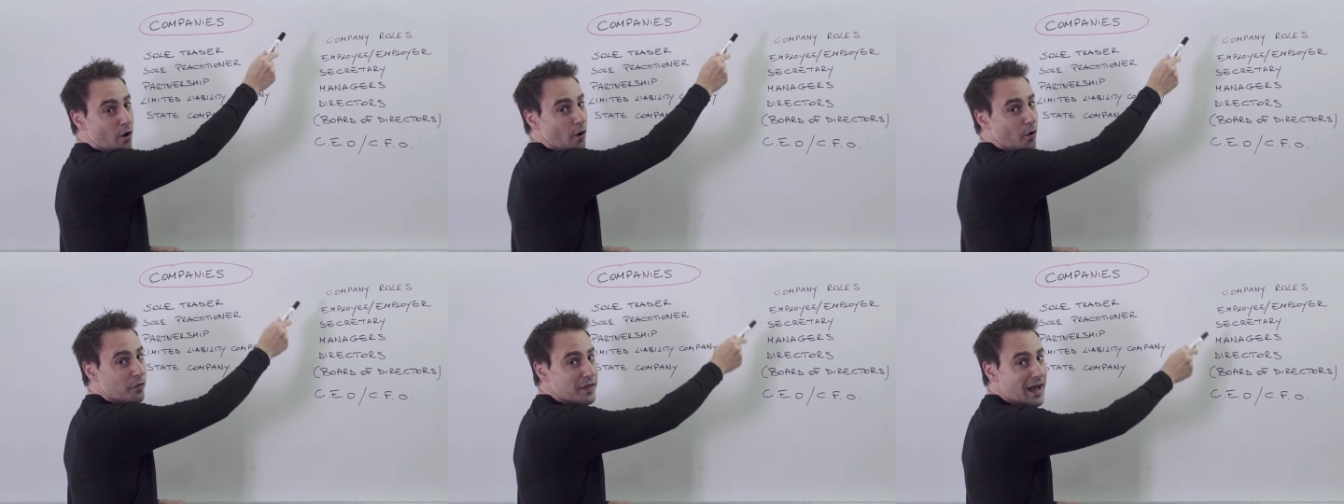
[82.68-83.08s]

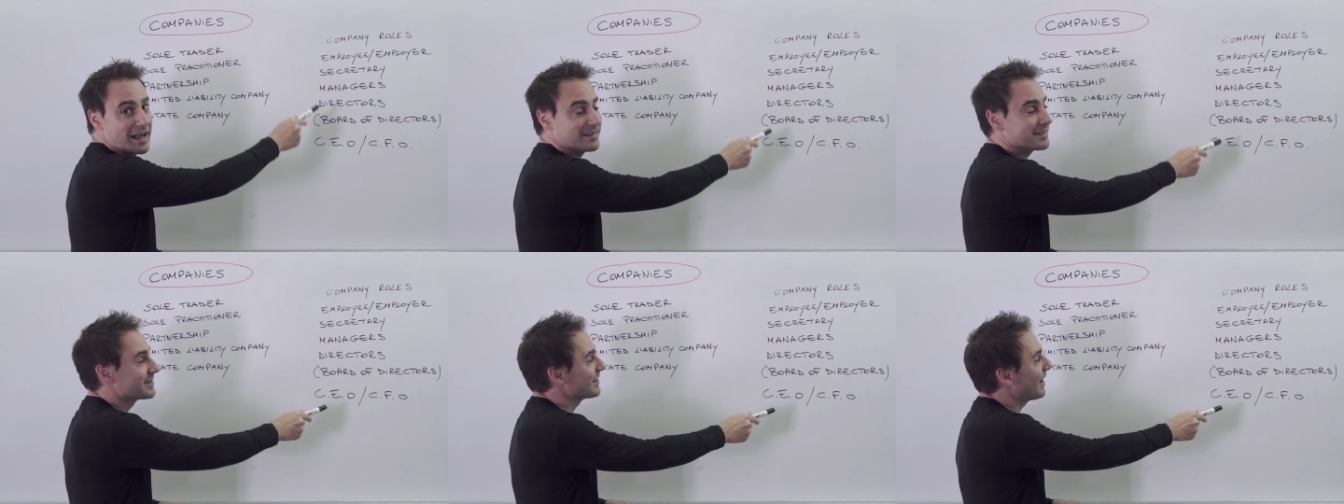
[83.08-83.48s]
On
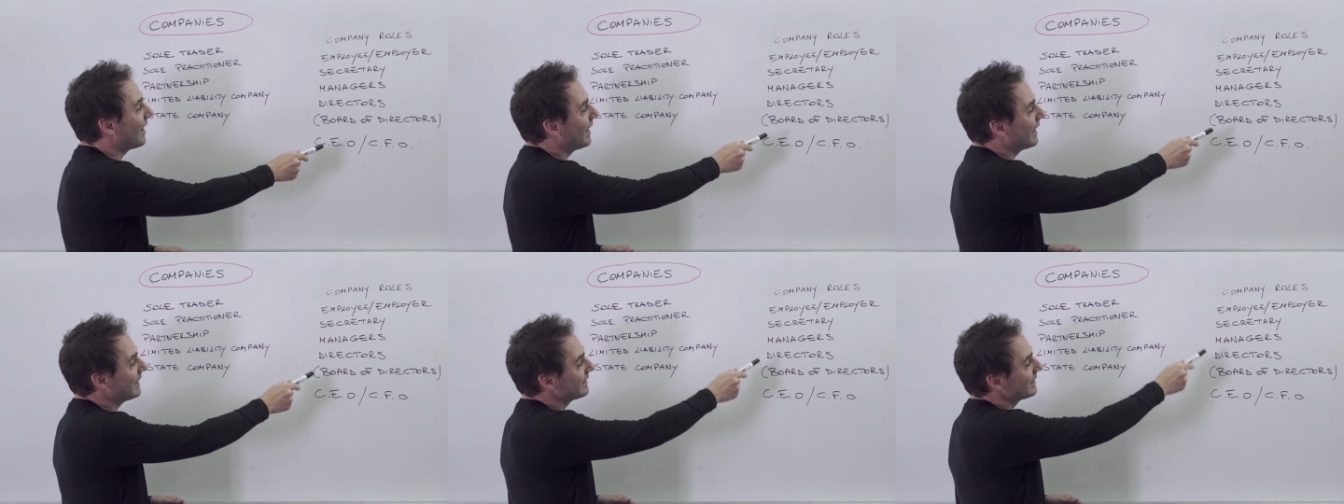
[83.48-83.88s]
that
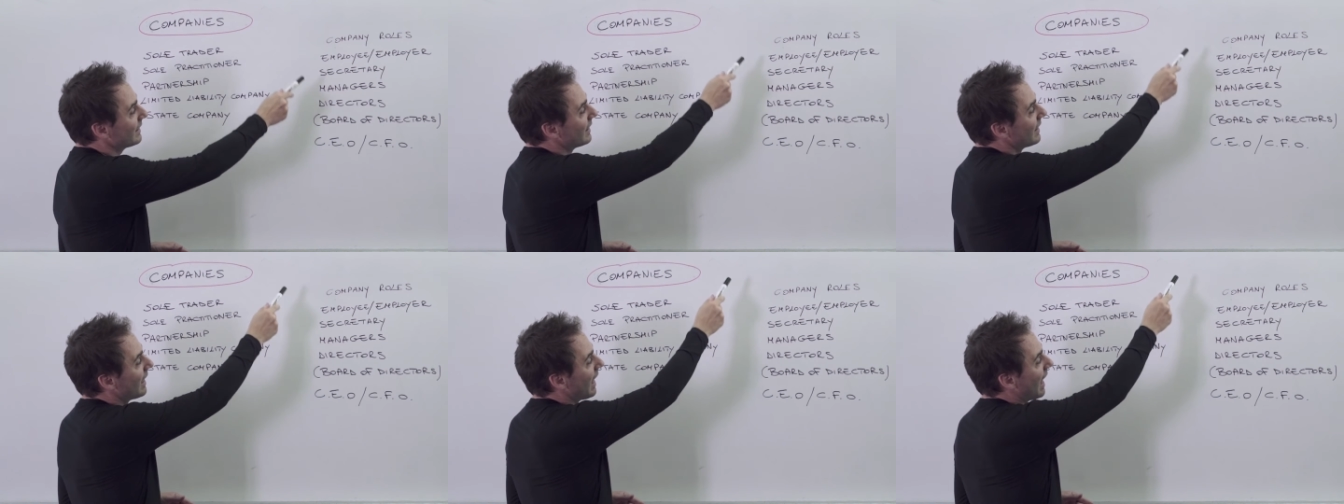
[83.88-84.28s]

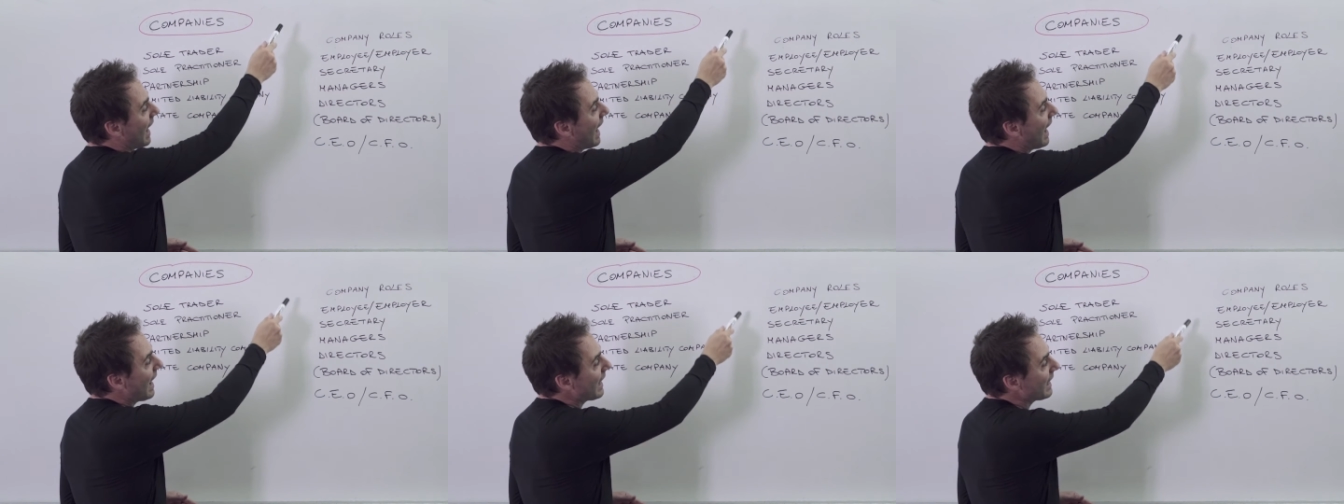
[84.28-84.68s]
side,
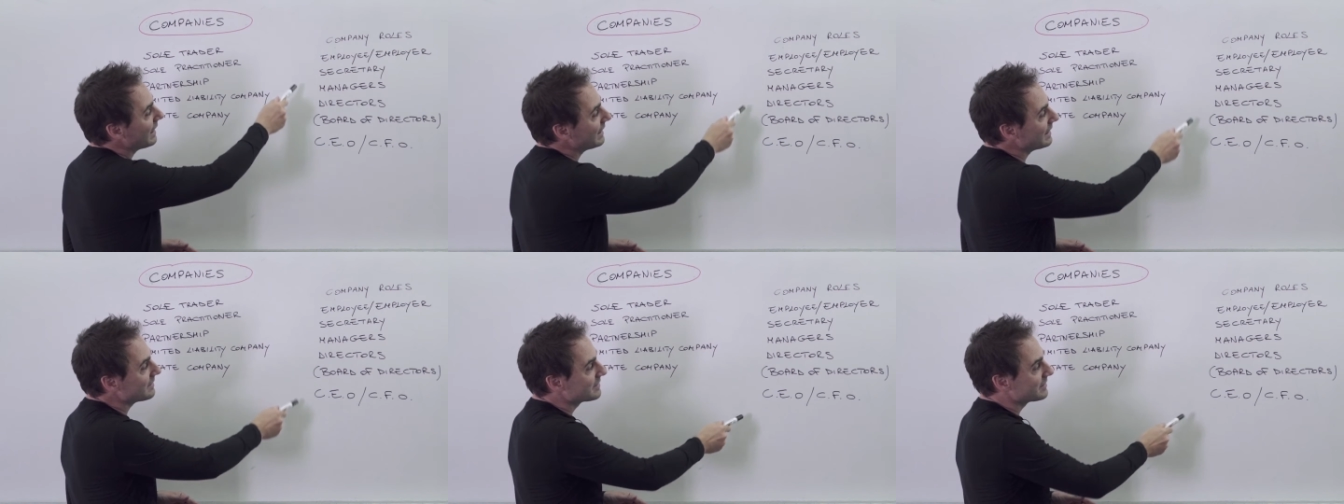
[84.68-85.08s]
I
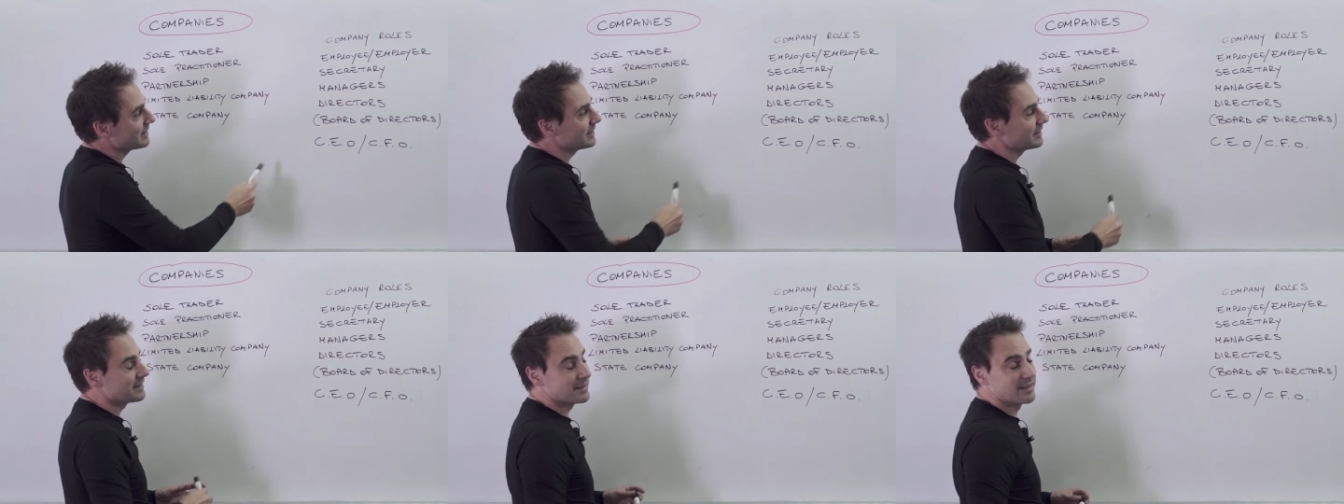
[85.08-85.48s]

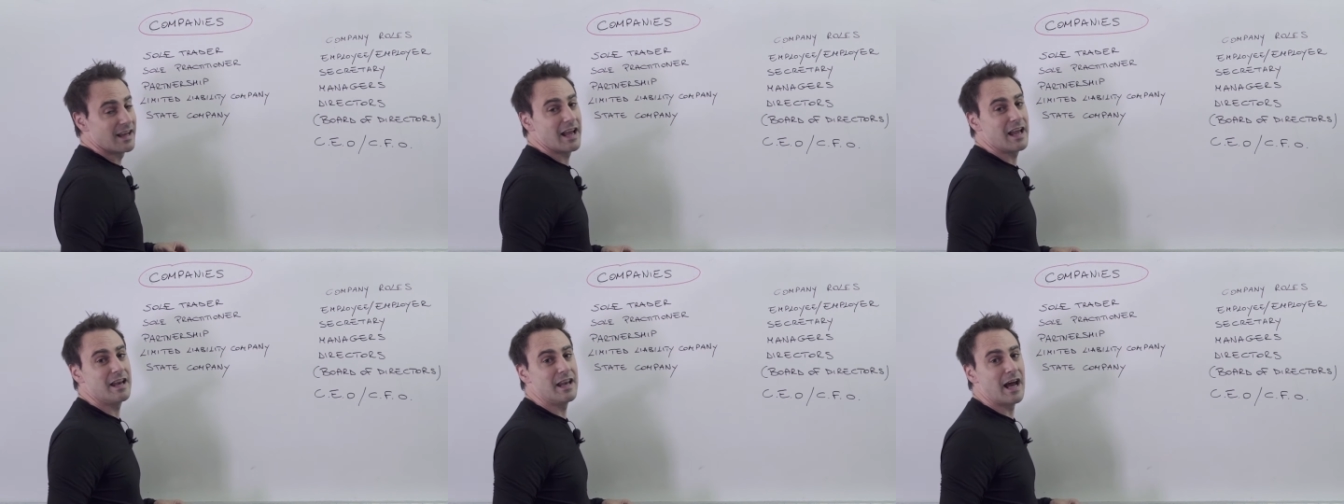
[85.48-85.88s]
listed
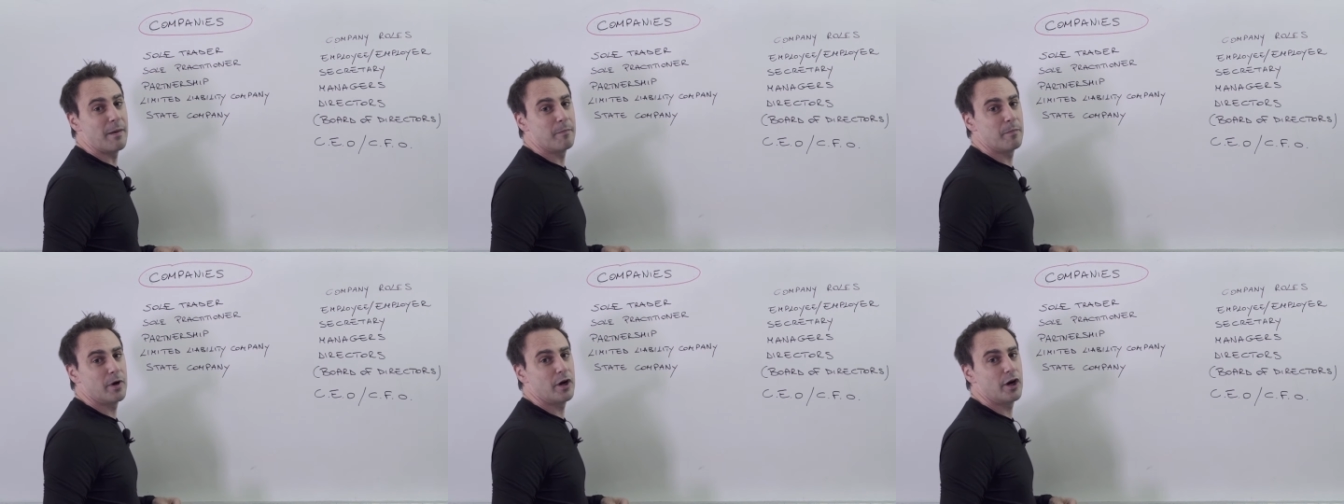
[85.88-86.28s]
a
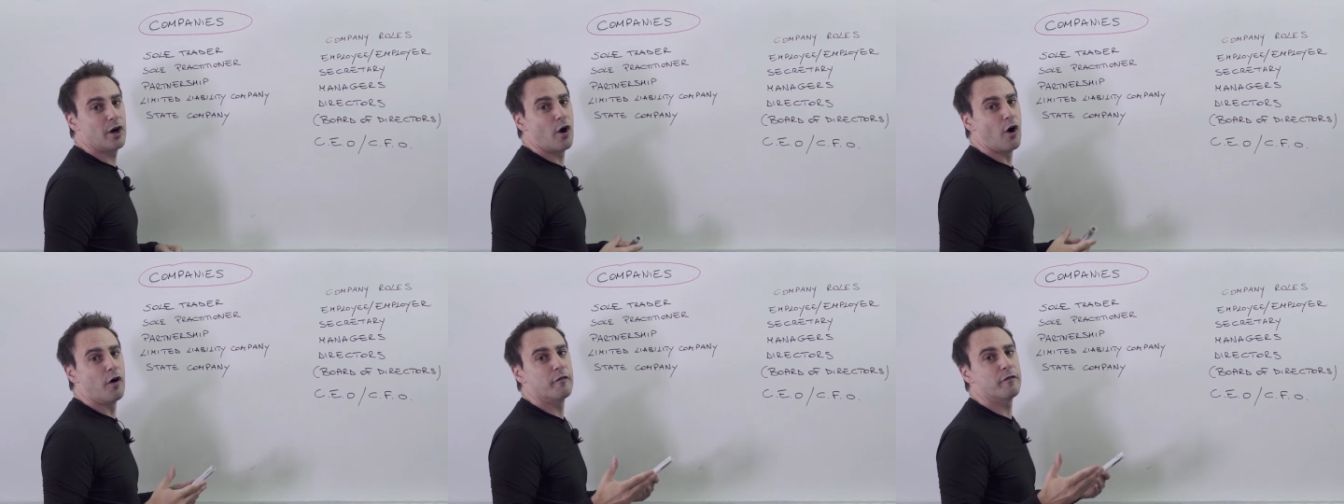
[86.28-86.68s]

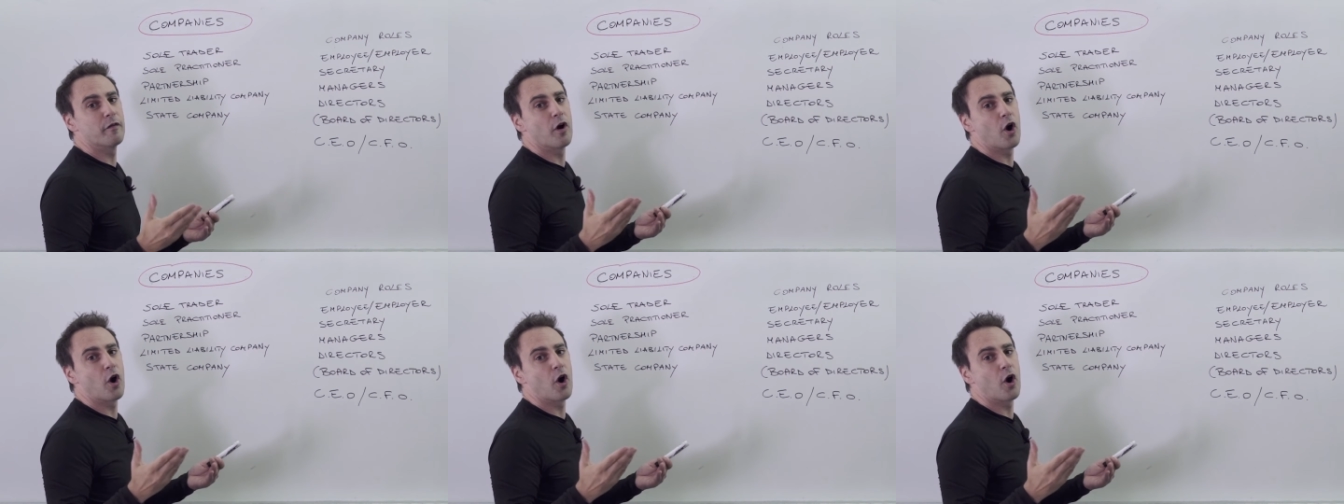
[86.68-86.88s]
number of